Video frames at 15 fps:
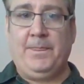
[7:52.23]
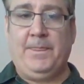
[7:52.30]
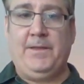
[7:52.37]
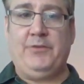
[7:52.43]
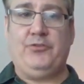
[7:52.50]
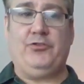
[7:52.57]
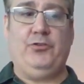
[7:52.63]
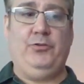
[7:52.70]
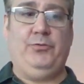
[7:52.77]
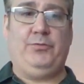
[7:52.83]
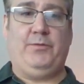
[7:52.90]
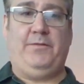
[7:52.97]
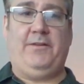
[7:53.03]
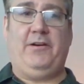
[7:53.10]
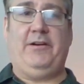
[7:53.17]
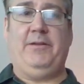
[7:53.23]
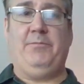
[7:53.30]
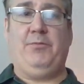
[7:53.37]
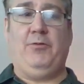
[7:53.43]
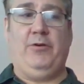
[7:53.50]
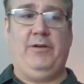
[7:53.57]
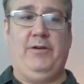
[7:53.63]
shoes were very
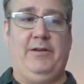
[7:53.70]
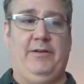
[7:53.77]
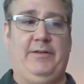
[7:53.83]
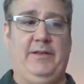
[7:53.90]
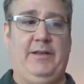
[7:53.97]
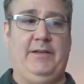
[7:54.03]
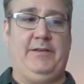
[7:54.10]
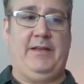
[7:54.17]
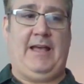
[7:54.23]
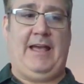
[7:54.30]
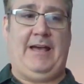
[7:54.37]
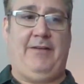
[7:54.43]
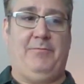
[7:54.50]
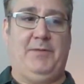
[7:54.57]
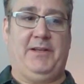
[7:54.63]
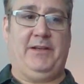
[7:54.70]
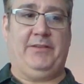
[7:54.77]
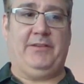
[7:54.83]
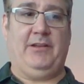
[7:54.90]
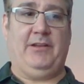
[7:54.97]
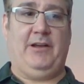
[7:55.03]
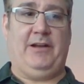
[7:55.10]
important to have because
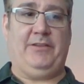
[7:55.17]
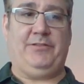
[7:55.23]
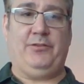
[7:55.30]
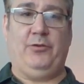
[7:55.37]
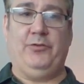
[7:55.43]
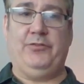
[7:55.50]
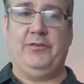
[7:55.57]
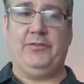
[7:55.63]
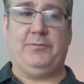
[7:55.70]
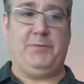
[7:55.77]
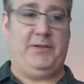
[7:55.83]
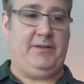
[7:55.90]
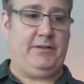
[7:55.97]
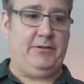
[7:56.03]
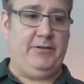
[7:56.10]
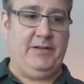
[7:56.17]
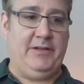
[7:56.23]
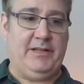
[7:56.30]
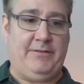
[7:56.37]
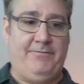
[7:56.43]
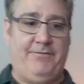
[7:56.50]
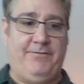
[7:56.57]
a lot of soldiers, particularly in the
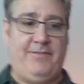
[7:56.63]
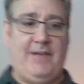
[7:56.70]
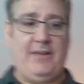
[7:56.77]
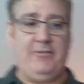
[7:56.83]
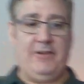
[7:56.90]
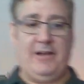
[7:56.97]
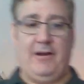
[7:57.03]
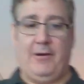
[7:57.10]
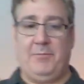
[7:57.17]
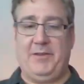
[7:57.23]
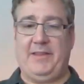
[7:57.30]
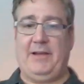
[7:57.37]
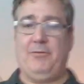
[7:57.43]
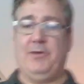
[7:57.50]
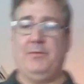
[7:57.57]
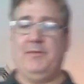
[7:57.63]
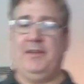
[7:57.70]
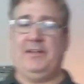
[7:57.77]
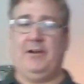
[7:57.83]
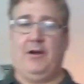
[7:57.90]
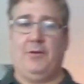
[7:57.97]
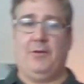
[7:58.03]
Confederate Army, that would have been
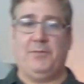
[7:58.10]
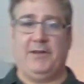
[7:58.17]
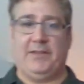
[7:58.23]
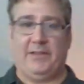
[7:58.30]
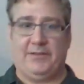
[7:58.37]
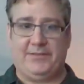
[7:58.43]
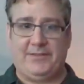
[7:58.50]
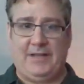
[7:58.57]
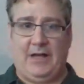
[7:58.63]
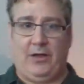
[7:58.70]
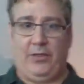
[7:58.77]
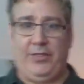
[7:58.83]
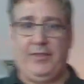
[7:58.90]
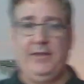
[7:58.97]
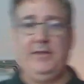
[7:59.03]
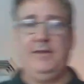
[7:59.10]
the Army of the South,